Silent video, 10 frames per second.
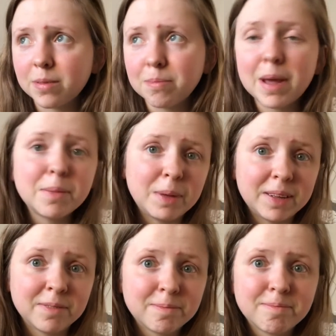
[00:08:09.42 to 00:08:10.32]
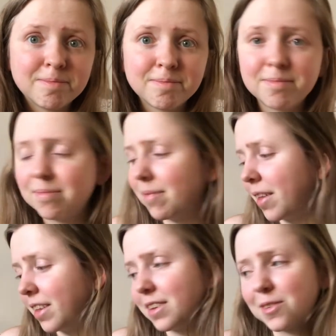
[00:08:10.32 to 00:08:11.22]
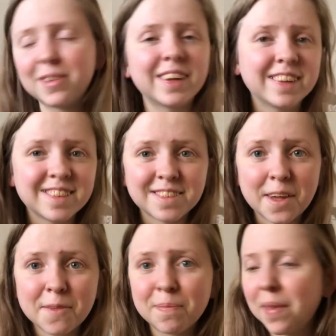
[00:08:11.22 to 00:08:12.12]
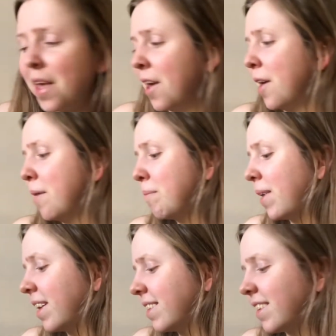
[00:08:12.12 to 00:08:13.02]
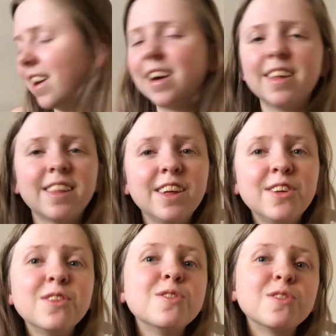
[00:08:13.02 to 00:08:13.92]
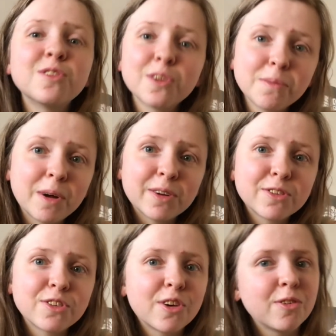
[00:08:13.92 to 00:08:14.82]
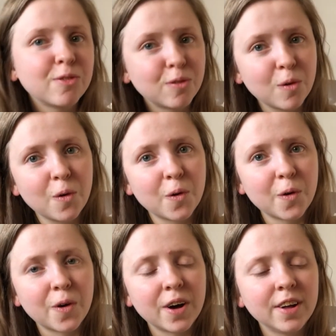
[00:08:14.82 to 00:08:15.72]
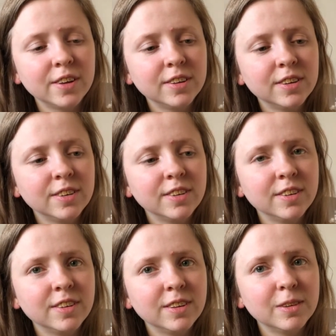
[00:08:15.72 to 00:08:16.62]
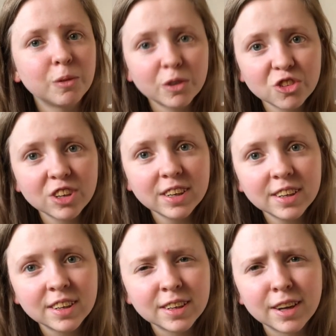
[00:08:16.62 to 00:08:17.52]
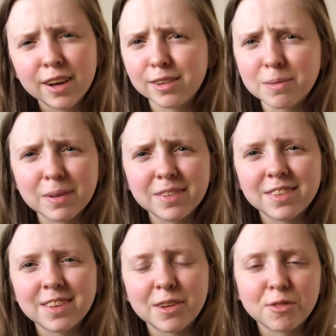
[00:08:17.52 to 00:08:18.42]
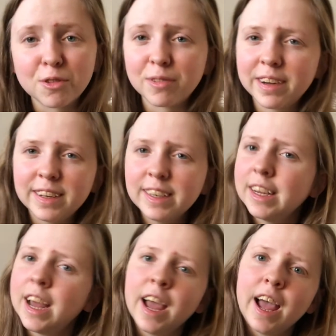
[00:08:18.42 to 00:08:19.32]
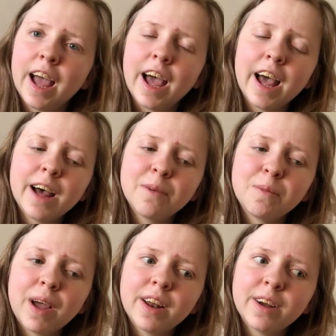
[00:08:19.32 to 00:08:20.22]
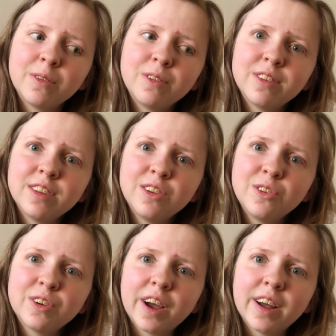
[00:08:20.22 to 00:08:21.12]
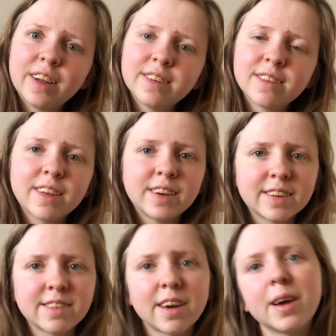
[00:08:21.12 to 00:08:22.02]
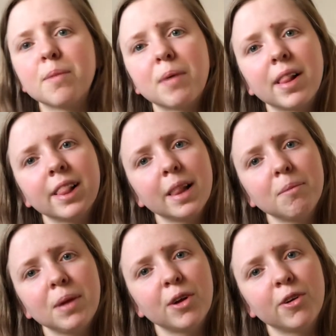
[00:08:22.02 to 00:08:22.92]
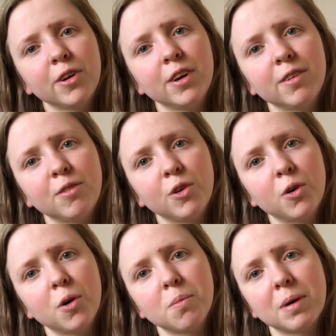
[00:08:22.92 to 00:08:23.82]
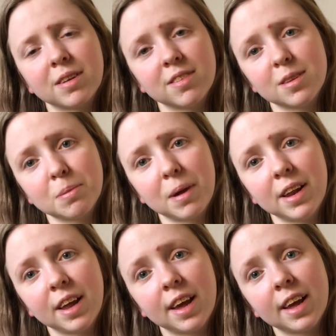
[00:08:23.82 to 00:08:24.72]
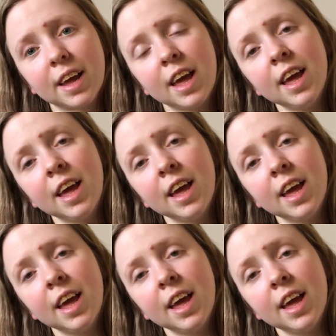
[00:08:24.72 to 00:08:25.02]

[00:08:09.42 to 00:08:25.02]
Maybe. That's all I can say. But uh, thank you so much for watching. I was about to say for reading. Um, and I will see you guys next time. Let me know if you're participating